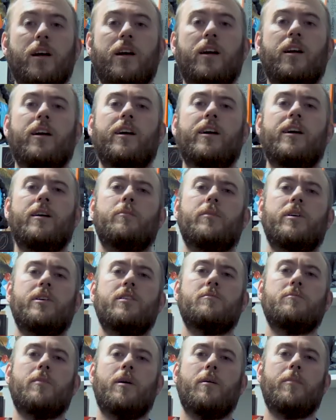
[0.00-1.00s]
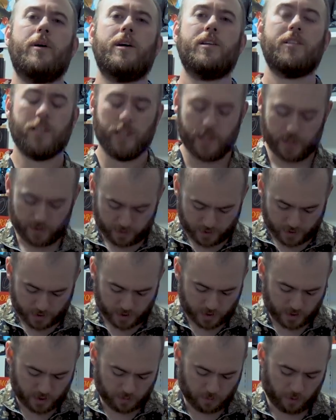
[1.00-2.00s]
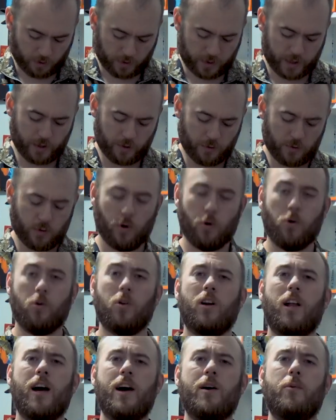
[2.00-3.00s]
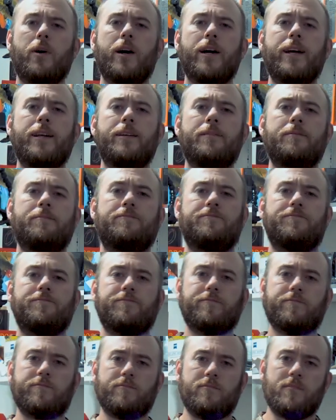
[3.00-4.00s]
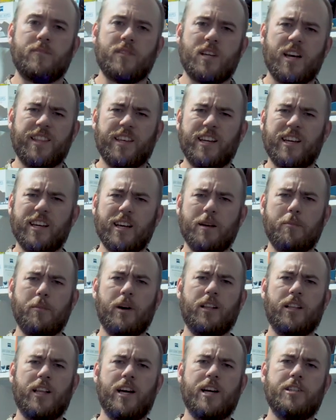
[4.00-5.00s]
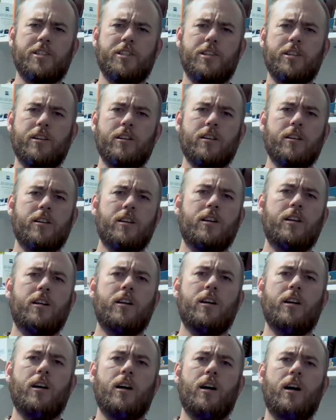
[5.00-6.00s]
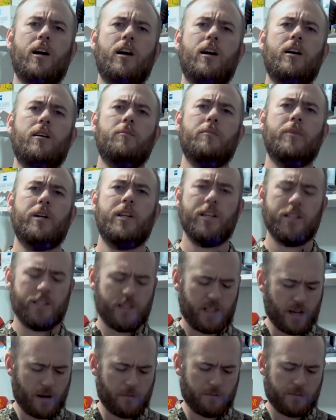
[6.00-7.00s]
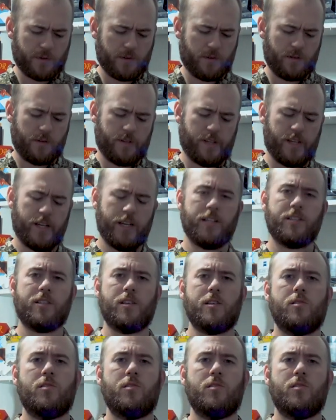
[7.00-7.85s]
Here I am. Here's my base layer. This is the Merino Core Lightweight. I think it came out last year, but it's a